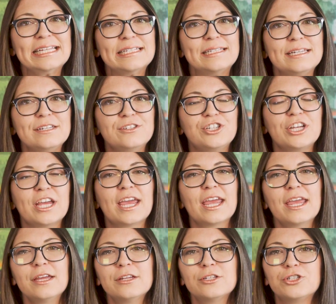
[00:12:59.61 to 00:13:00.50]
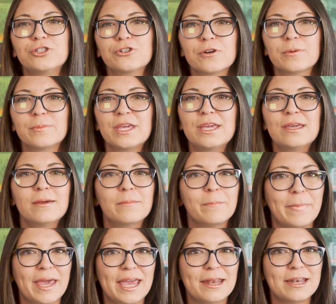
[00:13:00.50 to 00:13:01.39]
DJ, Jeremy,
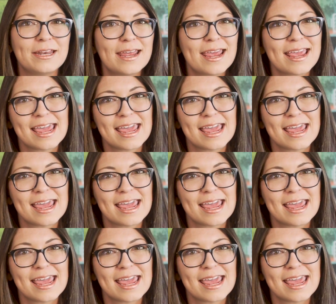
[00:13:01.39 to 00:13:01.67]
Ben,